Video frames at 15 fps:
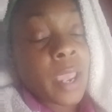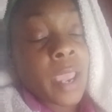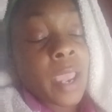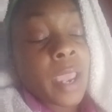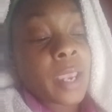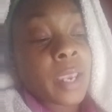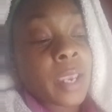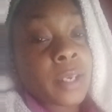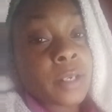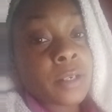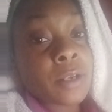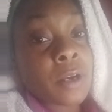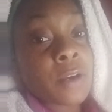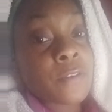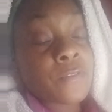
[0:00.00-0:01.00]

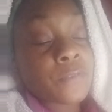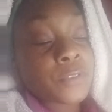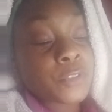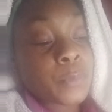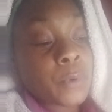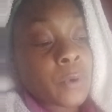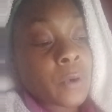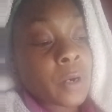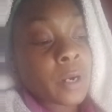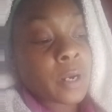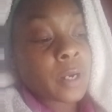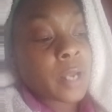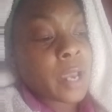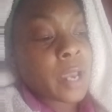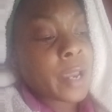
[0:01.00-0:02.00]
Adolf was born.
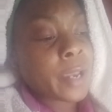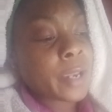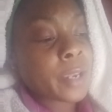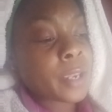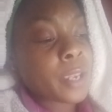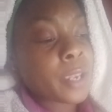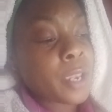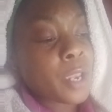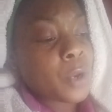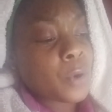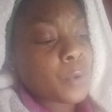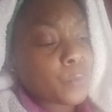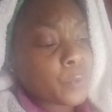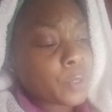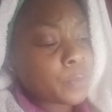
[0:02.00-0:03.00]
I
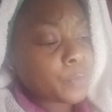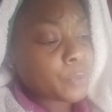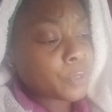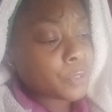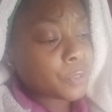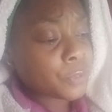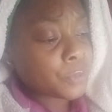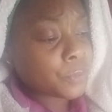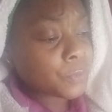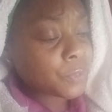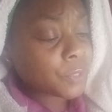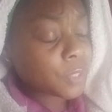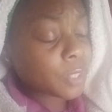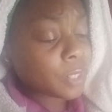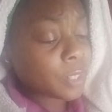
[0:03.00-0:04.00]
reproduce
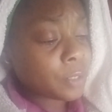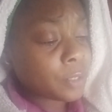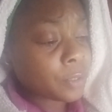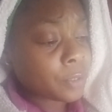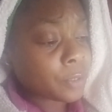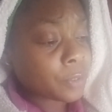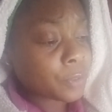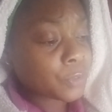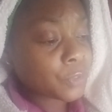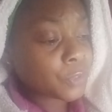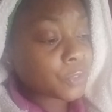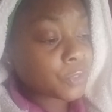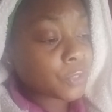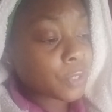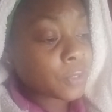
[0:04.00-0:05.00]
here
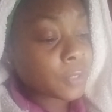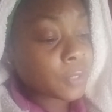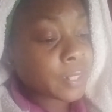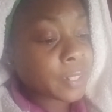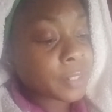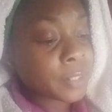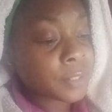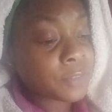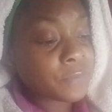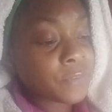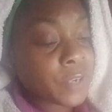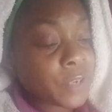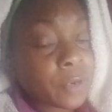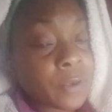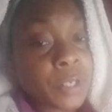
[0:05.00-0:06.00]
Sterling's
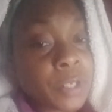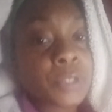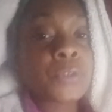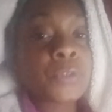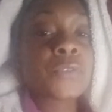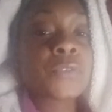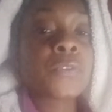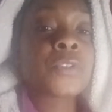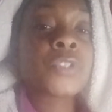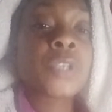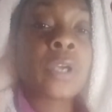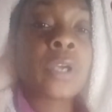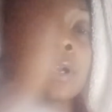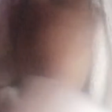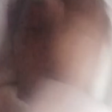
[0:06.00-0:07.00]
very useful
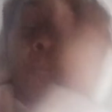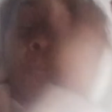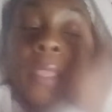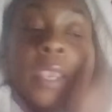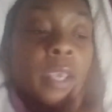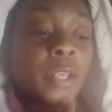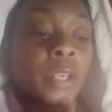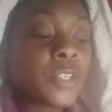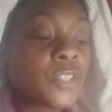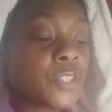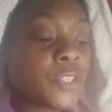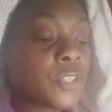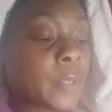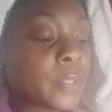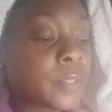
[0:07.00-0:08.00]
chart. And it's just
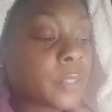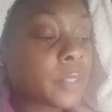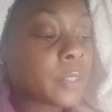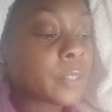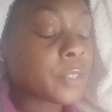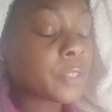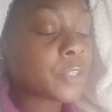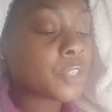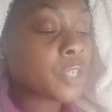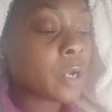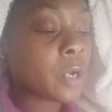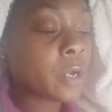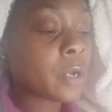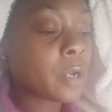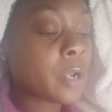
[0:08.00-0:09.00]
basically a chart